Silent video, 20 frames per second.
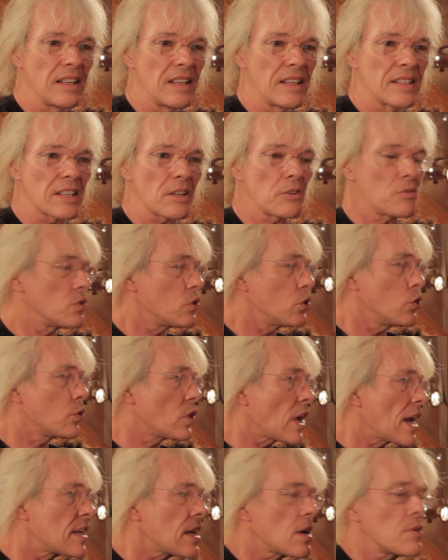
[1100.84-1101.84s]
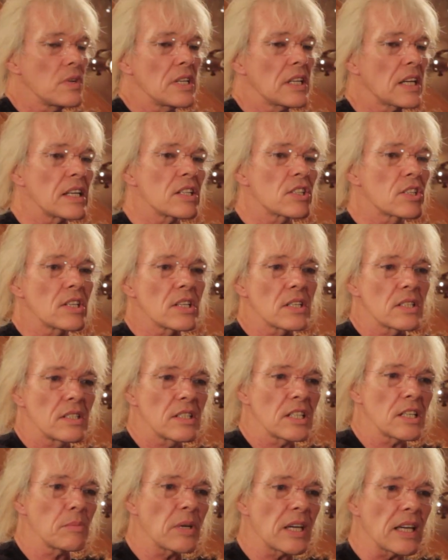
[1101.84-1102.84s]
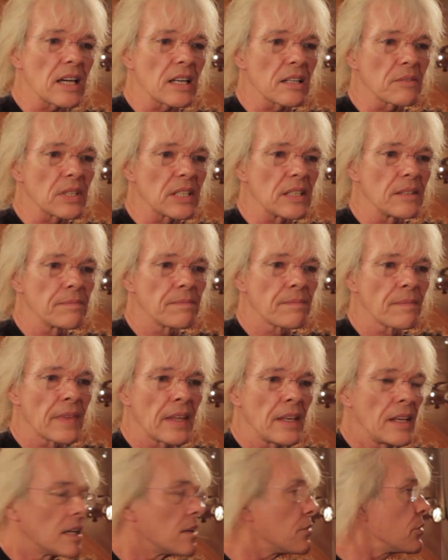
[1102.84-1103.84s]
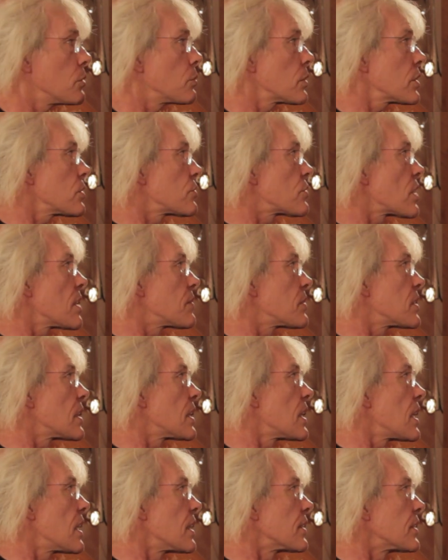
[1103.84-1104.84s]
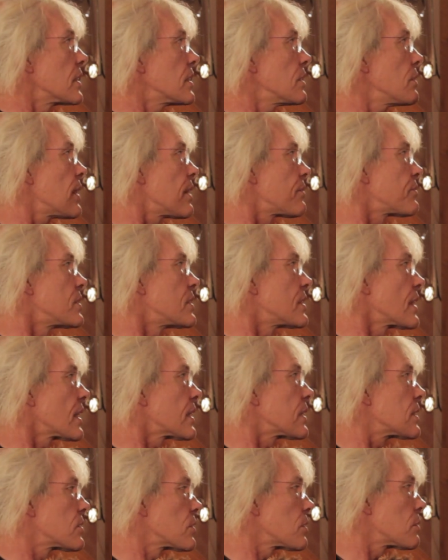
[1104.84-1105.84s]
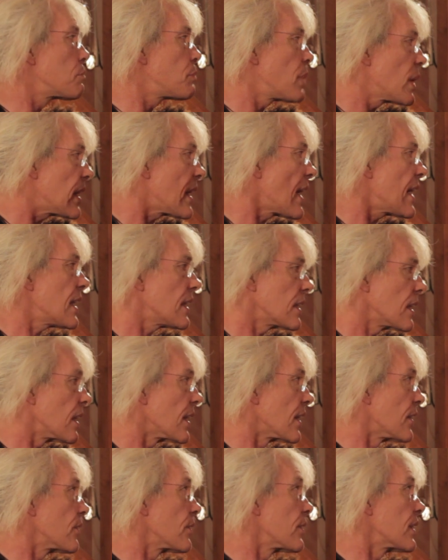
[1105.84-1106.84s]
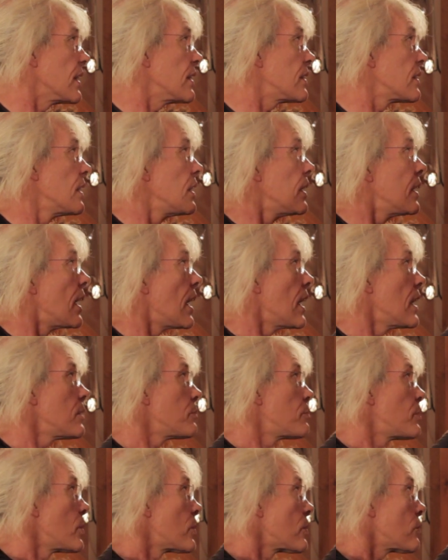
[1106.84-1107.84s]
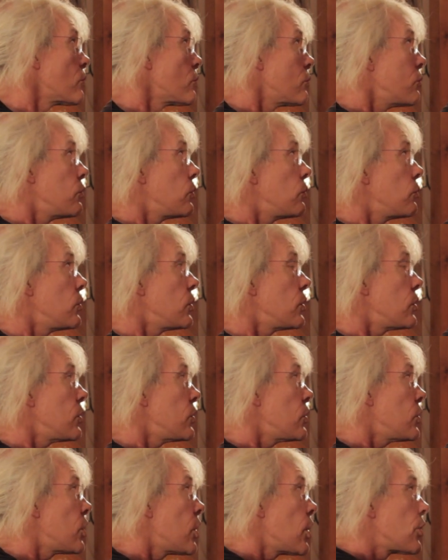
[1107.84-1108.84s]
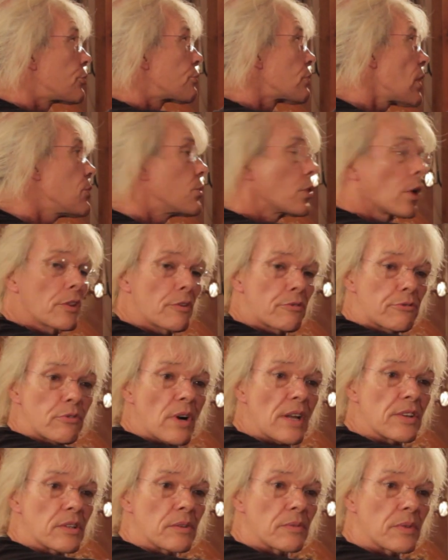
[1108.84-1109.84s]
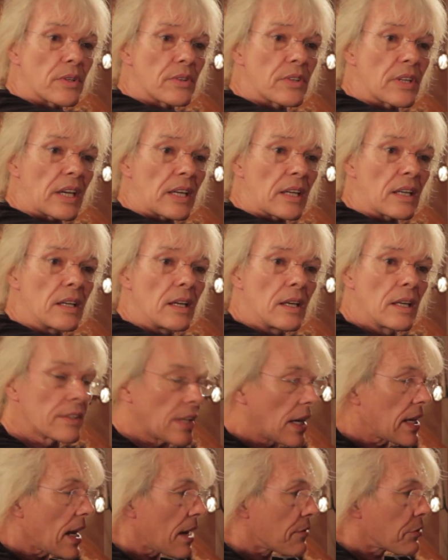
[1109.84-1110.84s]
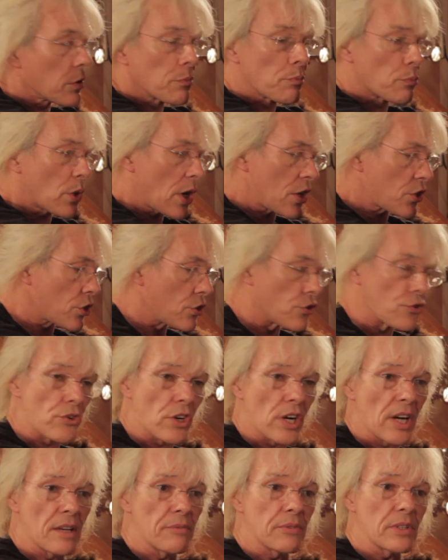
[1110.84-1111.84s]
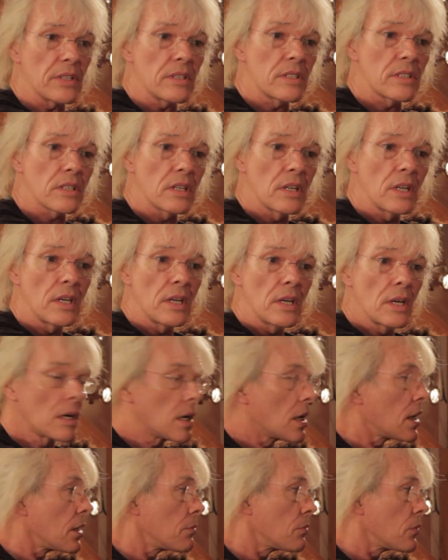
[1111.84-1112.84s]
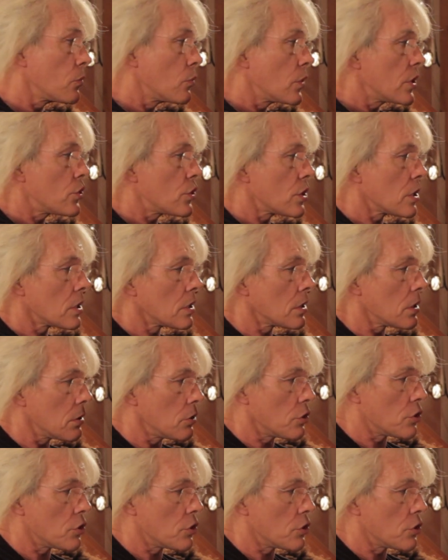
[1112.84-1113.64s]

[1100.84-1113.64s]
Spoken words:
So you can only get certain dB out of it. If you want to drive it harder, you have to take a sort of PA line on it and put a throat on the front of the thing. They have compression drivers, which are